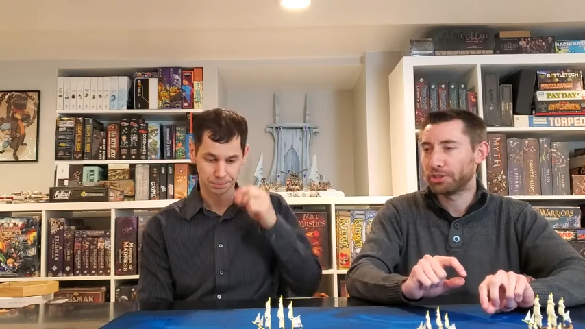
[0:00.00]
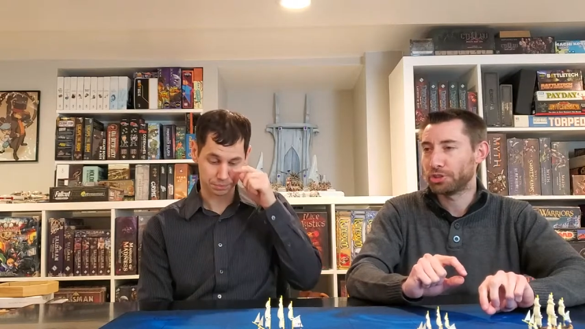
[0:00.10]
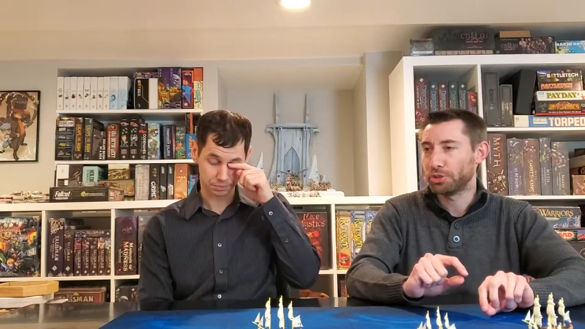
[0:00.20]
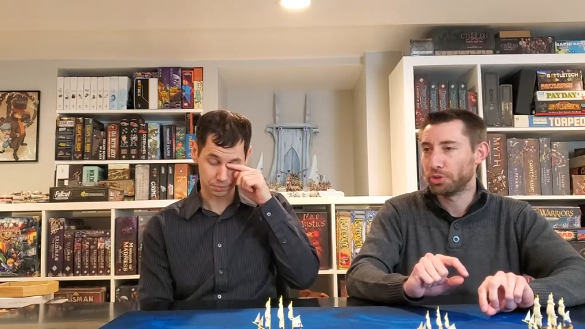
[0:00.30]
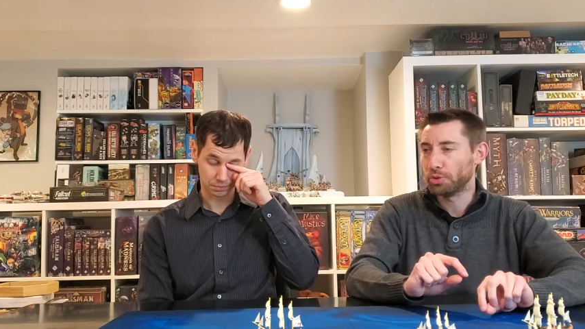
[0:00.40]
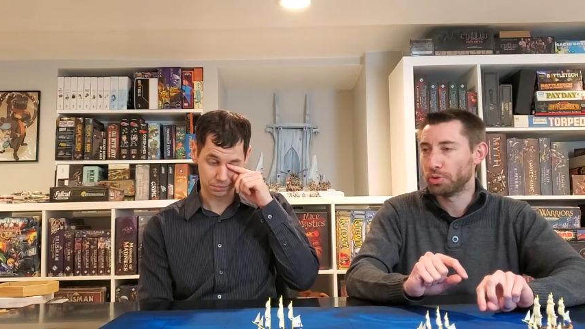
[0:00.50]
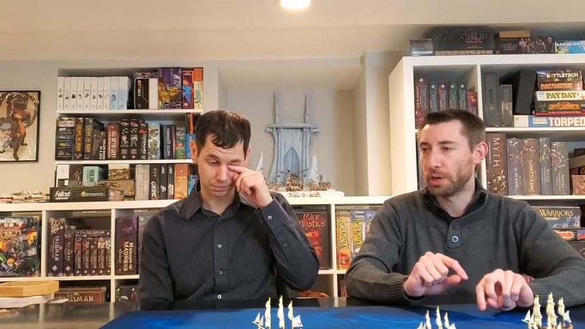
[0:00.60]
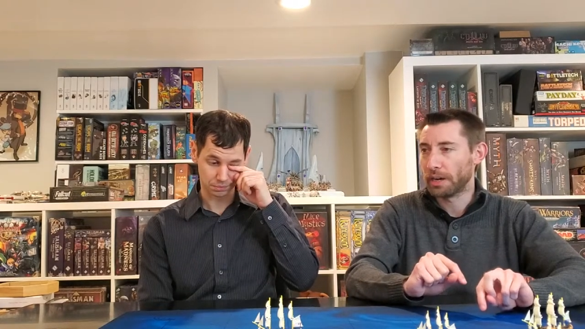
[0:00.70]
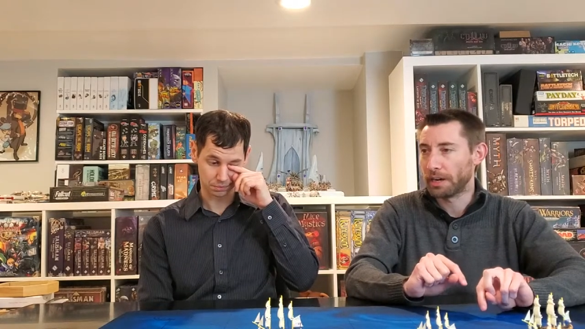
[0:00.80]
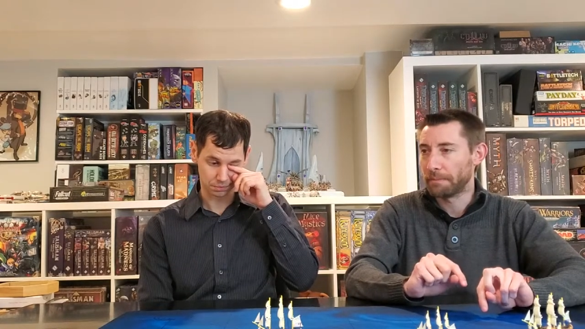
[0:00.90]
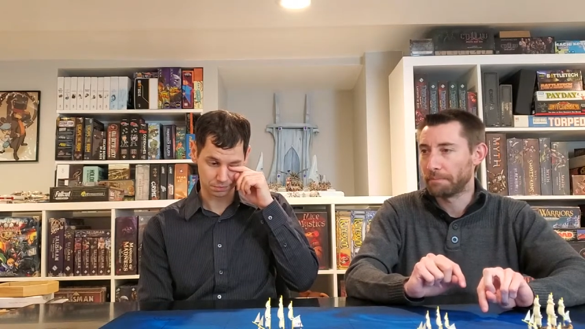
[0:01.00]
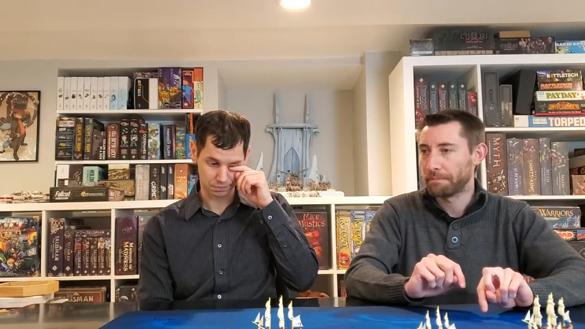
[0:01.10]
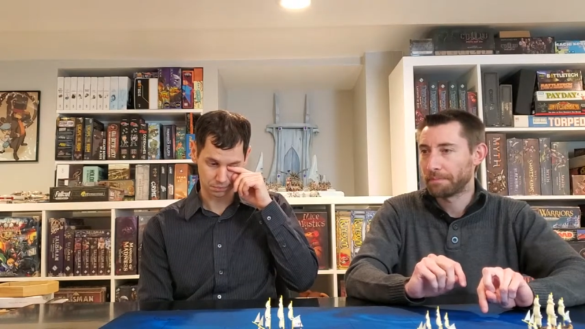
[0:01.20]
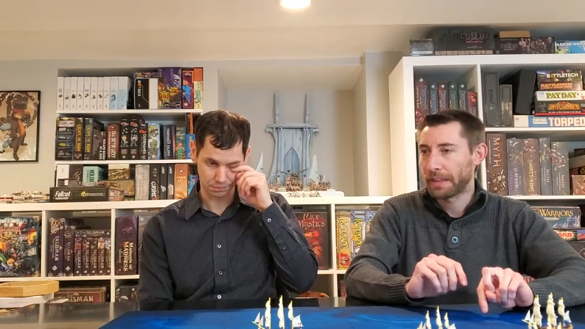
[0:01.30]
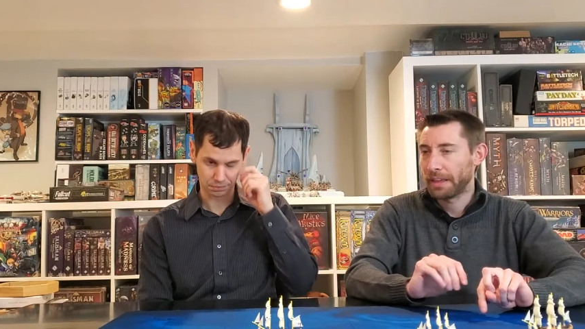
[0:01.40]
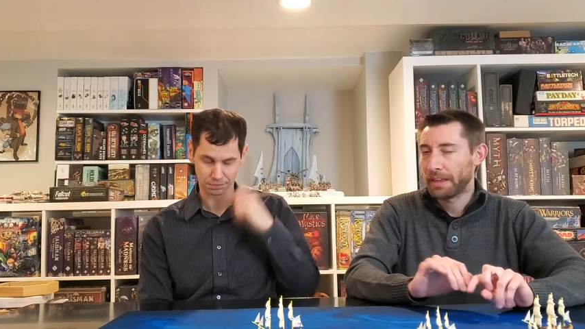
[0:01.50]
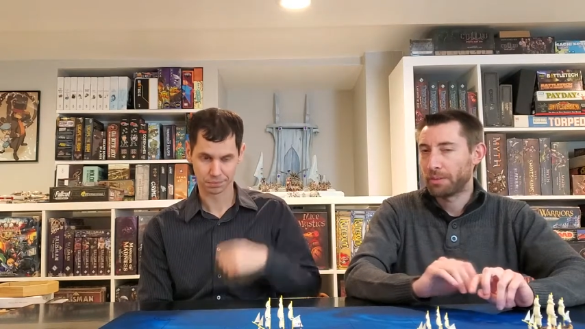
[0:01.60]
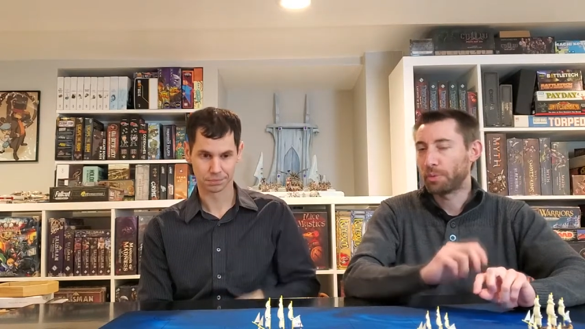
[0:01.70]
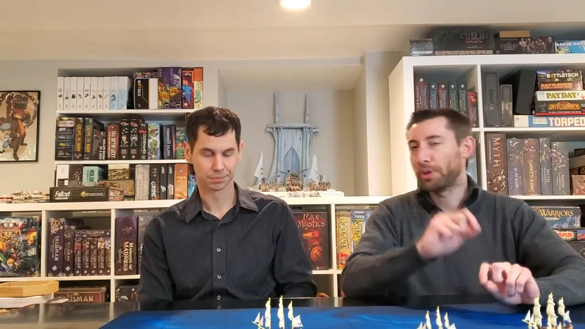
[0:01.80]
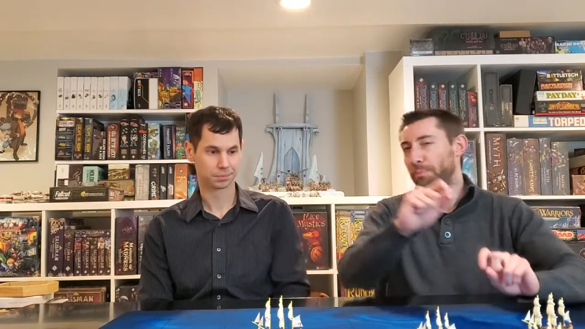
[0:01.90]
Speaker 1: to...
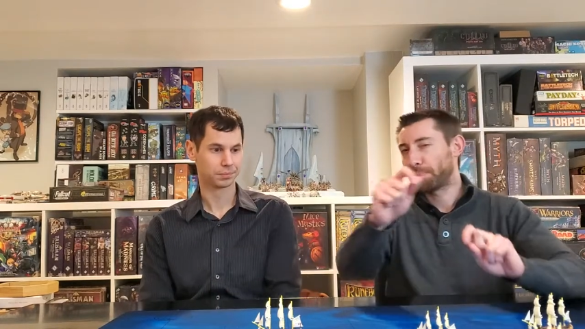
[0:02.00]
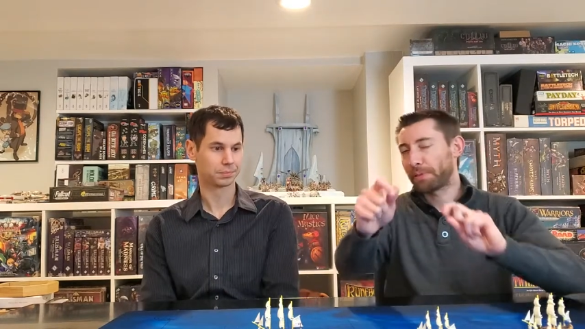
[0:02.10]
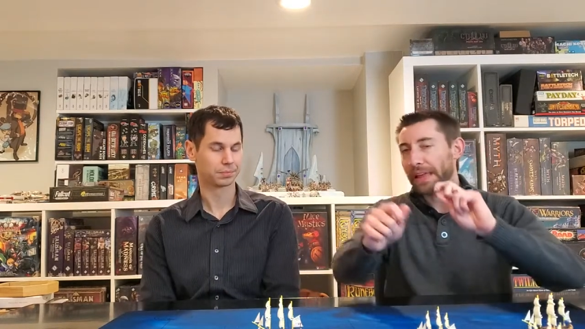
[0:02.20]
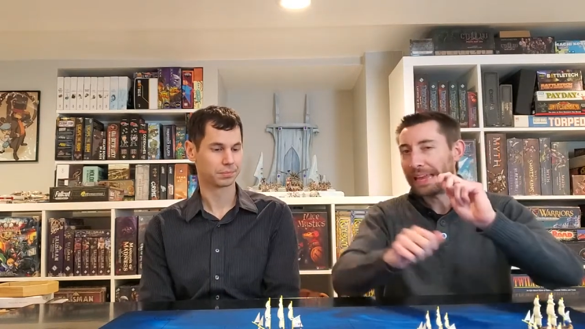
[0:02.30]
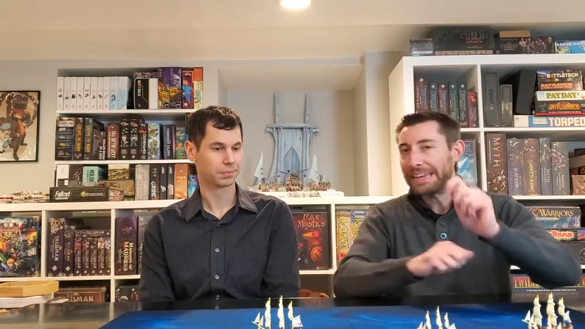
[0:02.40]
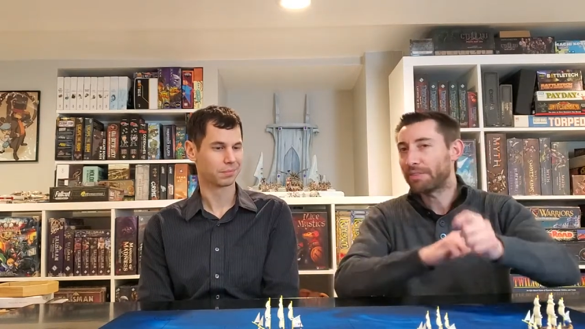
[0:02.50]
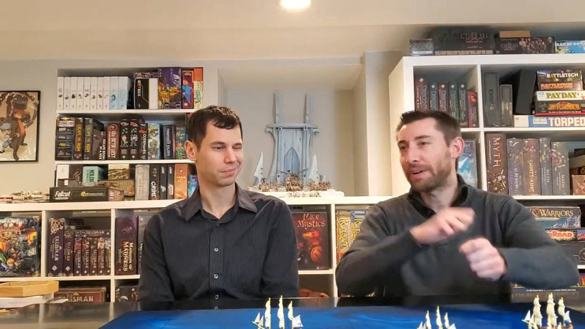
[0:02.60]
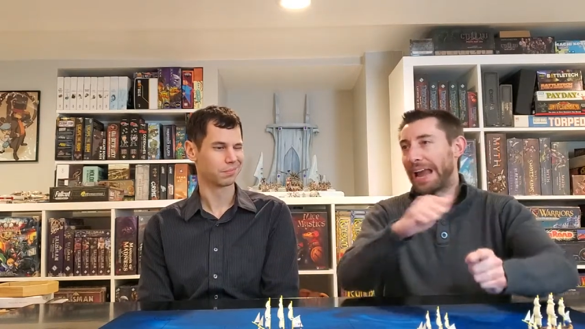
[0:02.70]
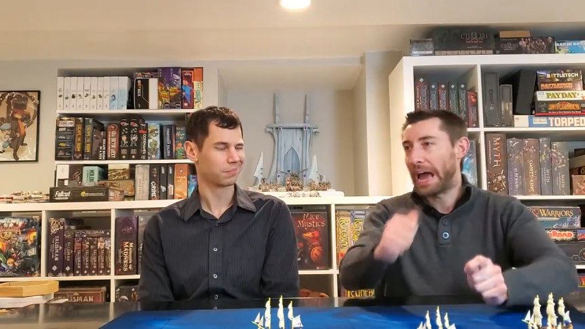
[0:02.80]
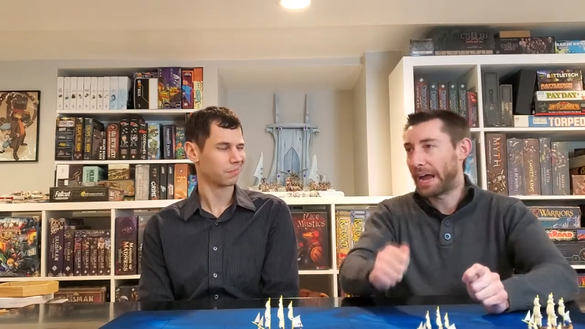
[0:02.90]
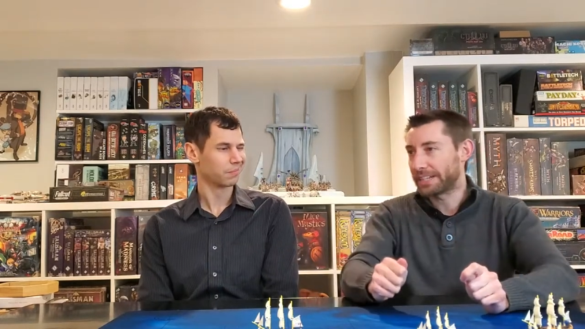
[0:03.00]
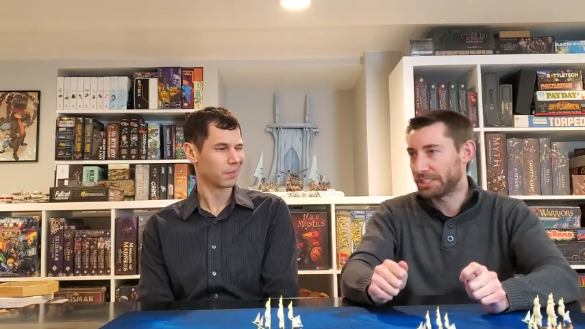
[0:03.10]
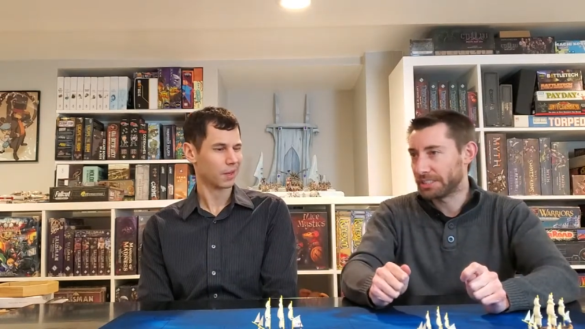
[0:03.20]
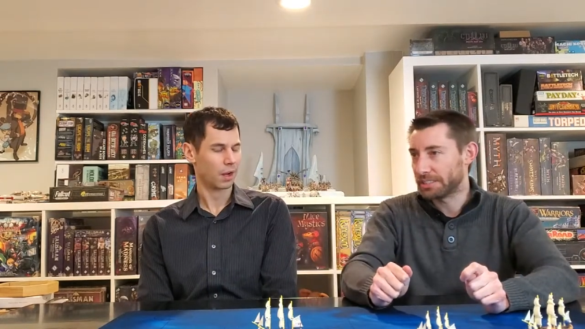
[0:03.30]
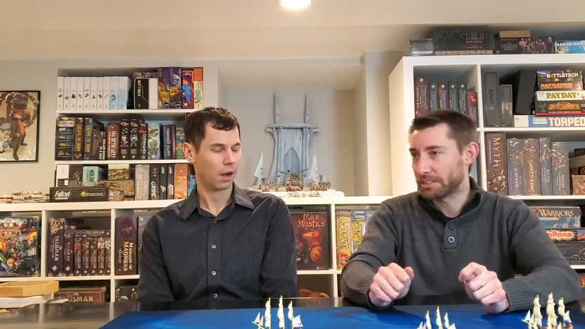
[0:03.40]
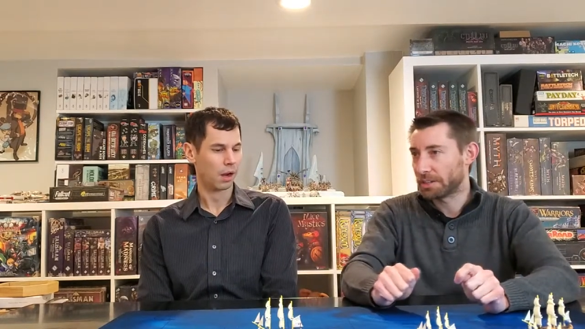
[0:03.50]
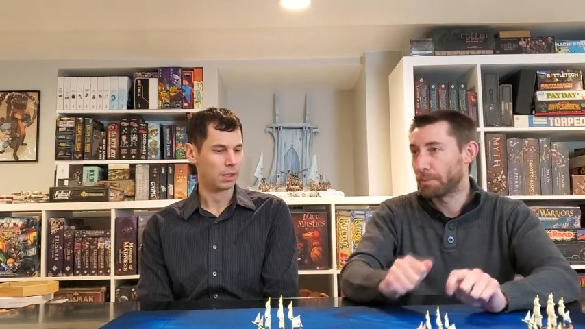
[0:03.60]
we plan different actions